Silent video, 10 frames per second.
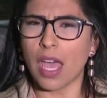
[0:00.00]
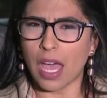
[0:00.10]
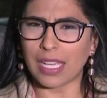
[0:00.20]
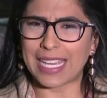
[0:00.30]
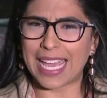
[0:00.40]

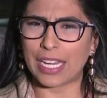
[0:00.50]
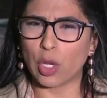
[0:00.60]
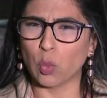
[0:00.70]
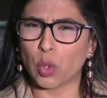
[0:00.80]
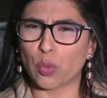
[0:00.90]
Again,
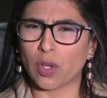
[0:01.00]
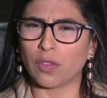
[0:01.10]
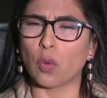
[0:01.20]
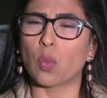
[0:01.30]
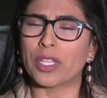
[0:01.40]

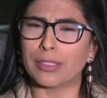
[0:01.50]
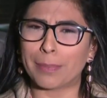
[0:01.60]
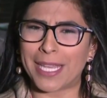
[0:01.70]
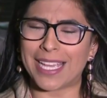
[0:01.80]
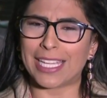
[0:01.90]
Woodruff will
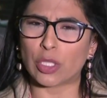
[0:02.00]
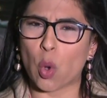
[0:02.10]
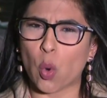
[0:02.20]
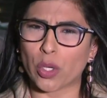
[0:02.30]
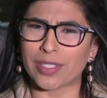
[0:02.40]
be in
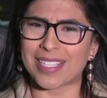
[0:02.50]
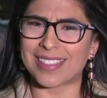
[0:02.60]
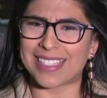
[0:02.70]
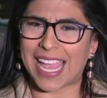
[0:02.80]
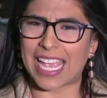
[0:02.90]
court
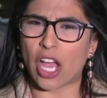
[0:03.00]
today